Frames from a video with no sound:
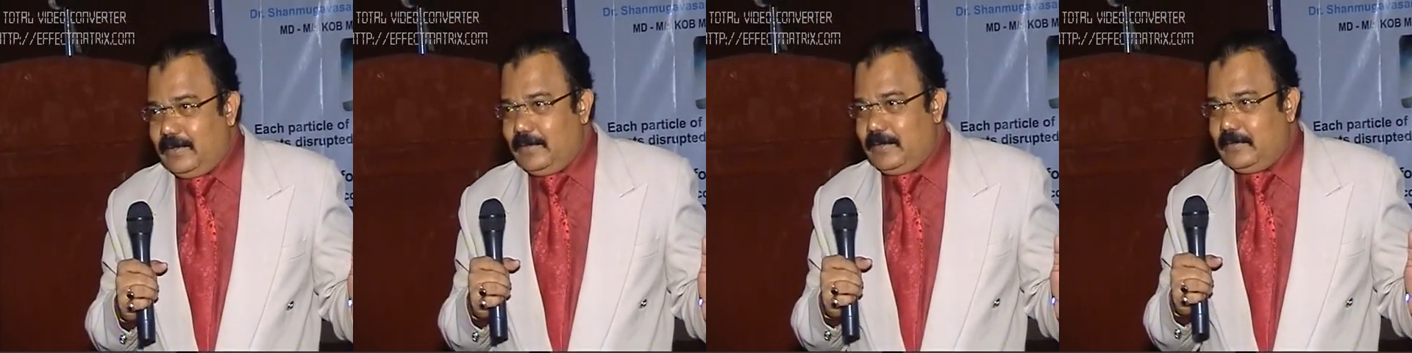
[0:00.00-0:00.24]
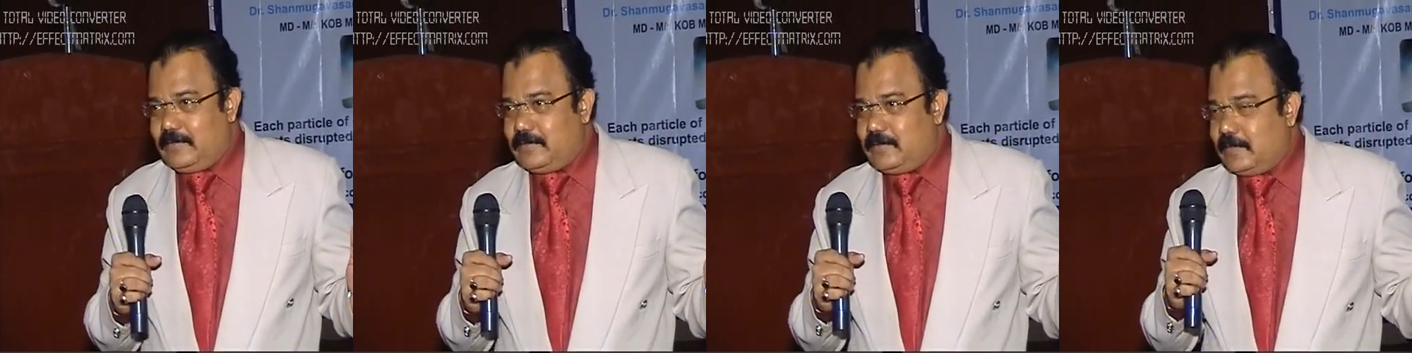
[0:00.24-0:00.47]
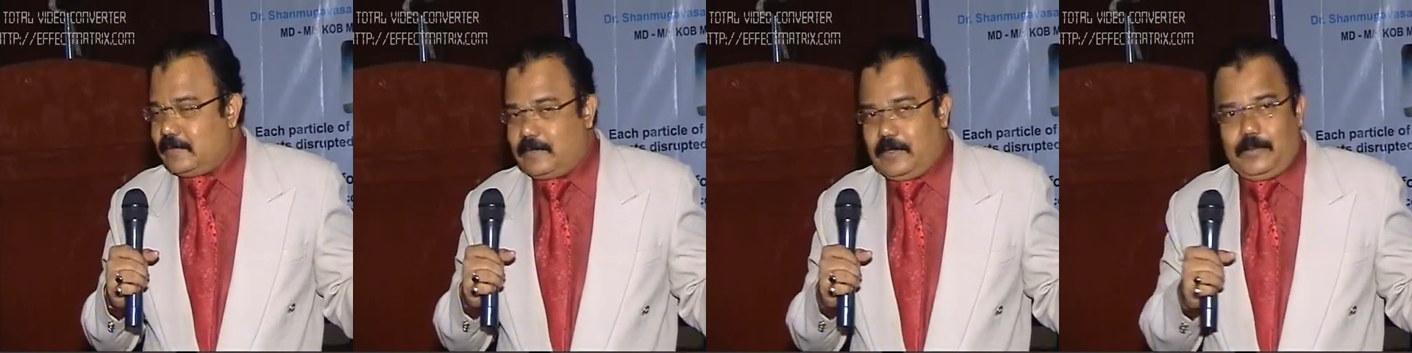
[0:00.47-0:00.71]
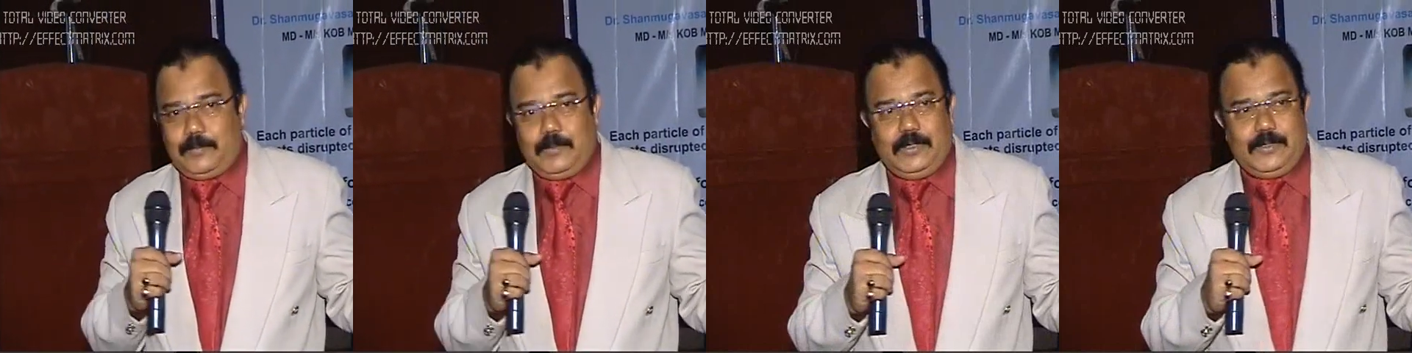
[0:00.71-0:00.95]
And it's
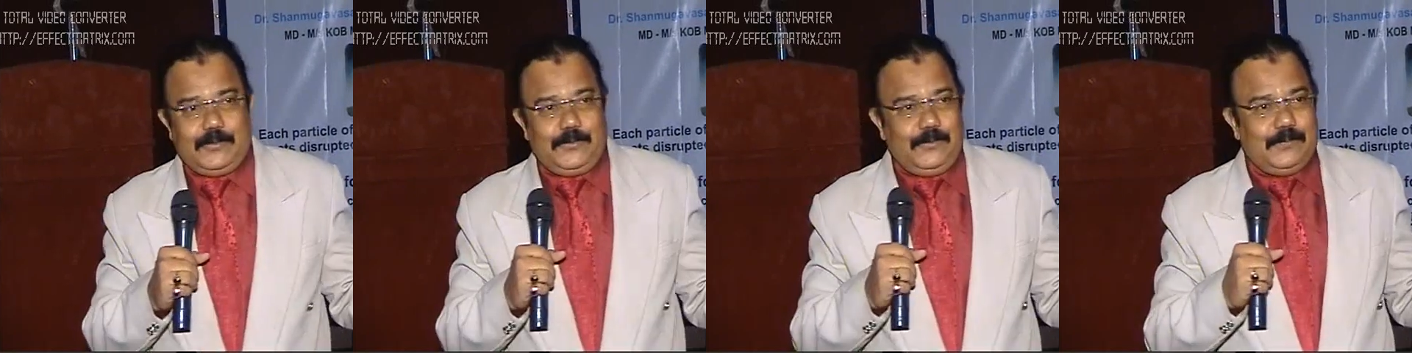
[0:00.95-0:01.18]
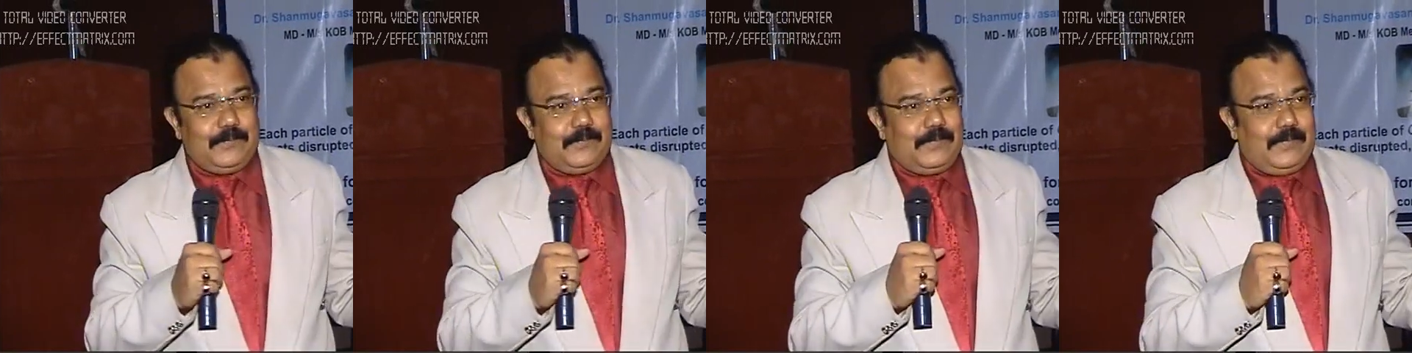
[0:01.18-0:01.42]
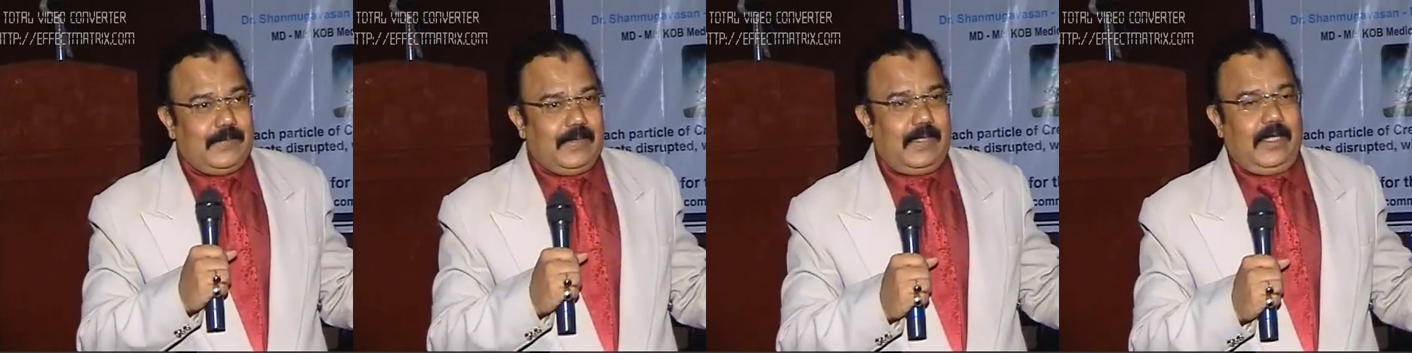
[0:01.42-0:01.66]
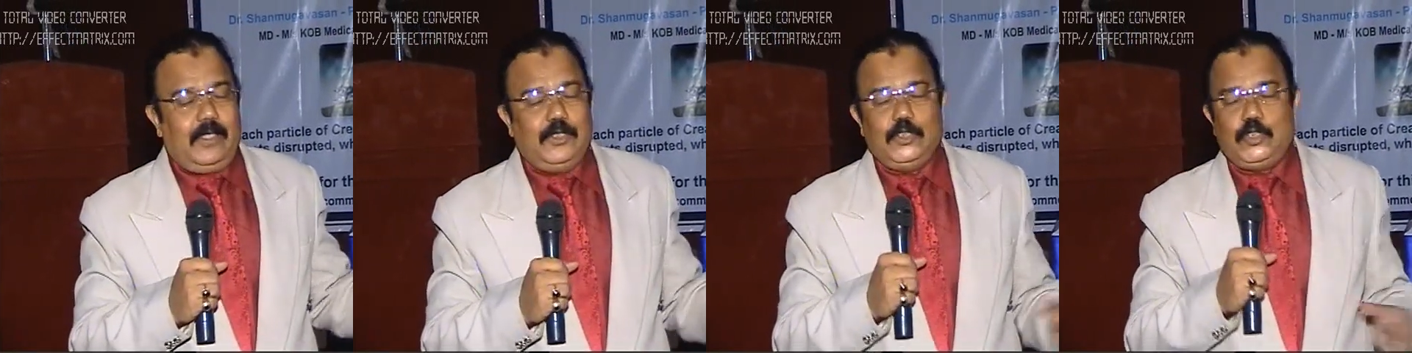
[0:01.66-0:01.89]
just able to
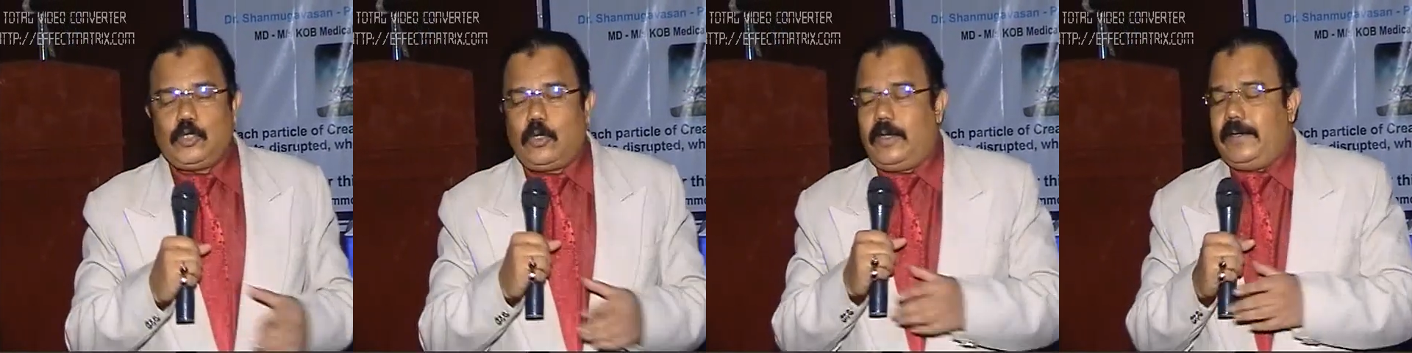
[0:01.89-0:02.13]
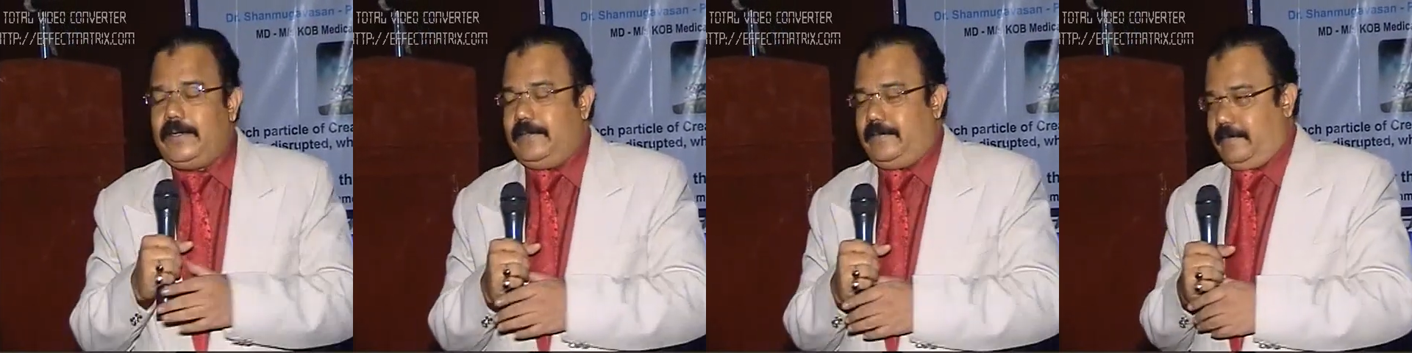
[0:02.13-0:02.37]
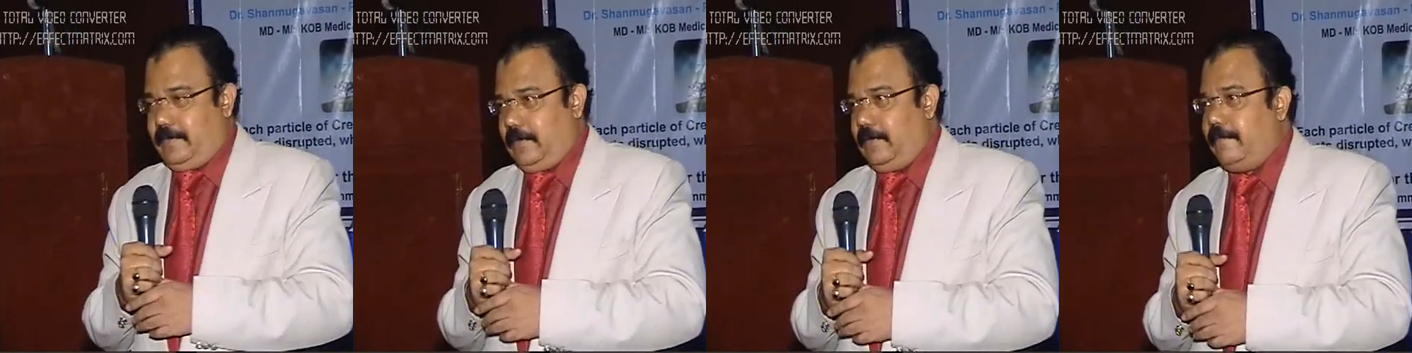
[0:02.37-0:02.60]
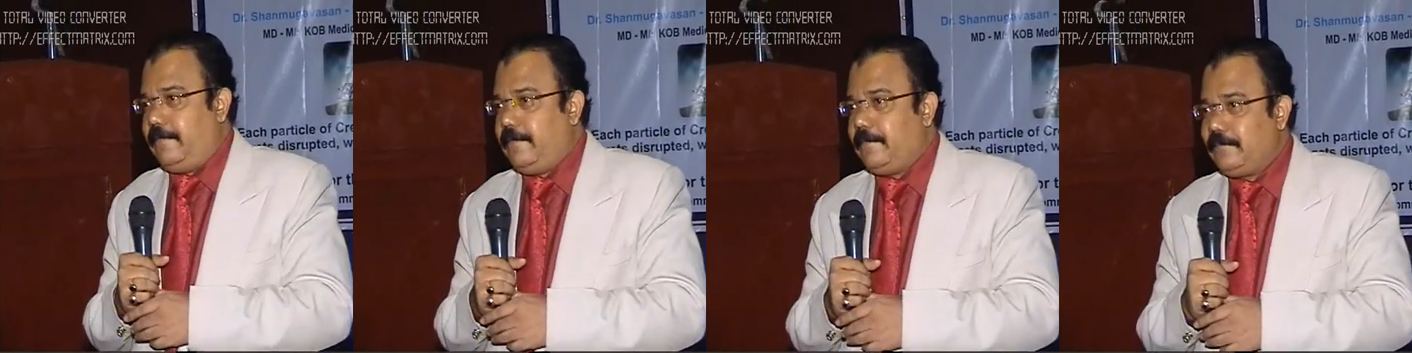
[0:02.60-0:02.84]
enjoy
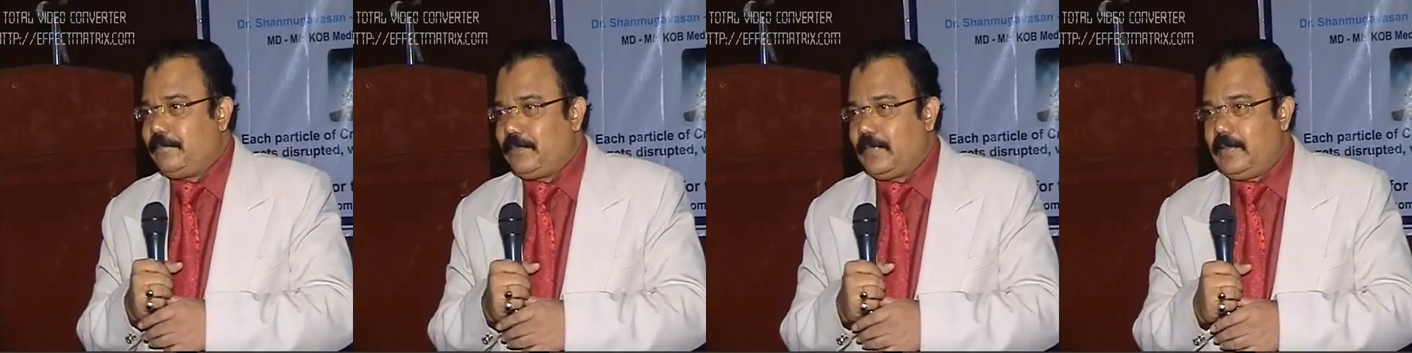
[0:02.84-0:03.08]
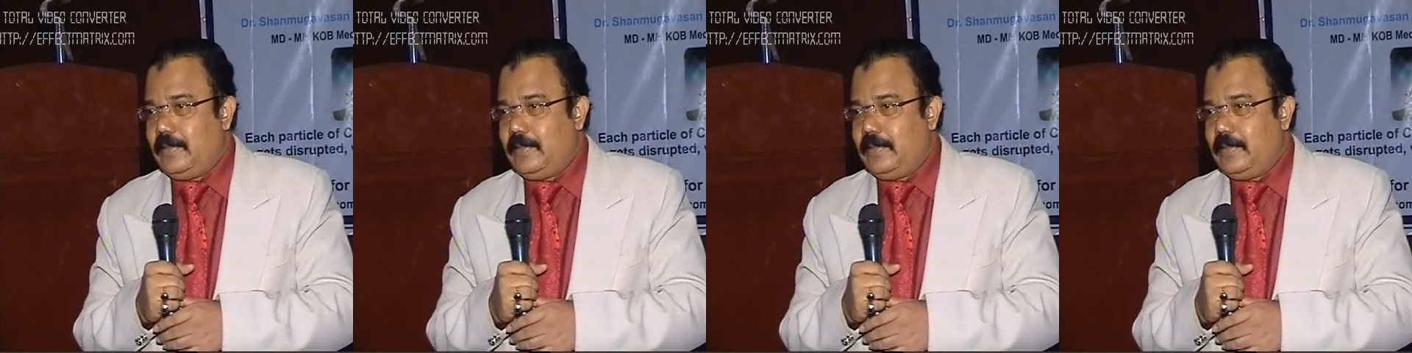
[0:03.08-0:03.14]
itself.